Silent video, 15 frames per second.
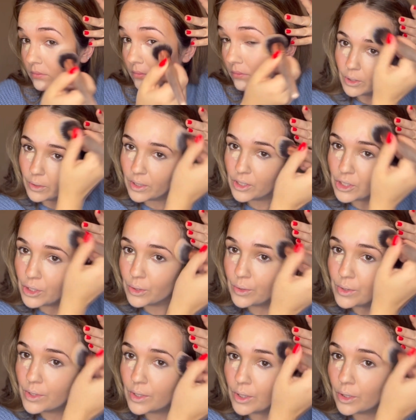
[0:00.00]
You can
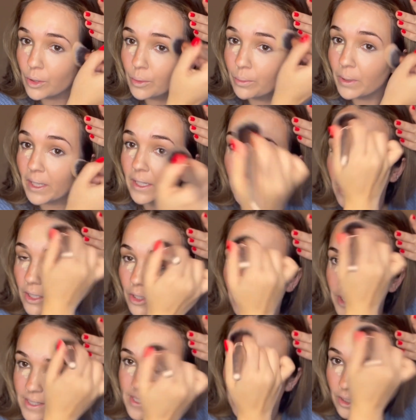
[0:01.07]
choose to blend it in your
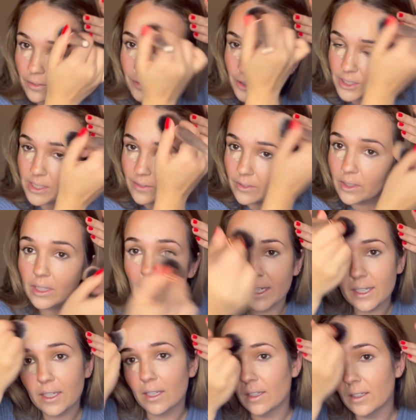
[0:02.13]
concealer first if you'd
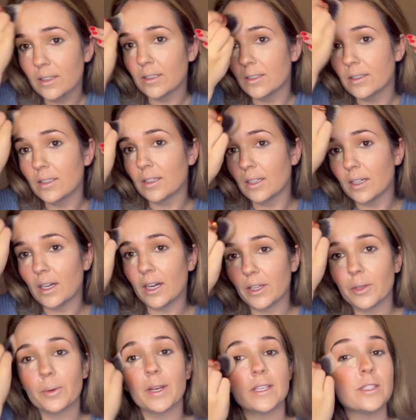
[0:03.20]
like.
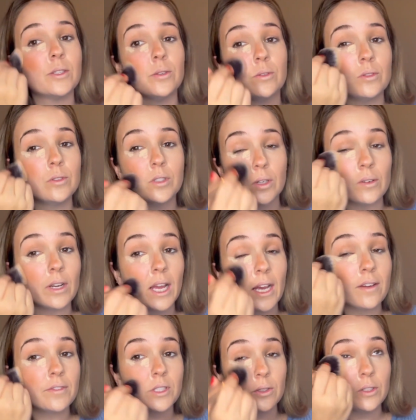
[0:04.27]
Otherwise, you don't
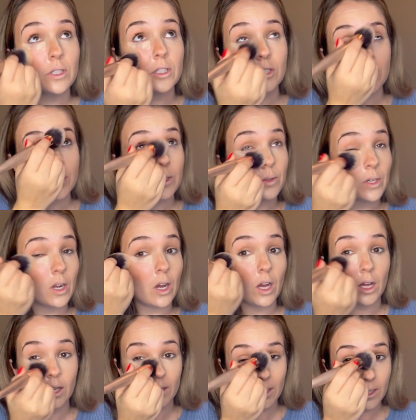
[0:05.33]
have to, and you can just do it
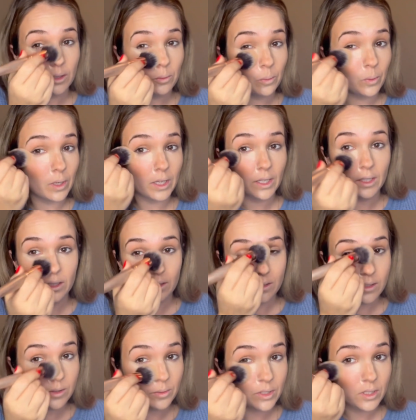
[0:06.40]
all in one.
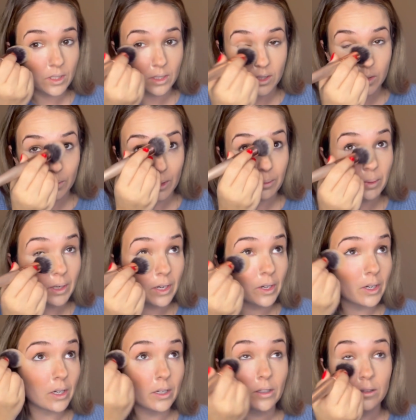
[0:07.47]
So we're just gonna swipe it
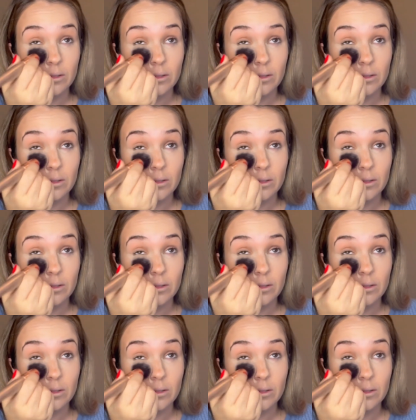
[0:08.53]
under.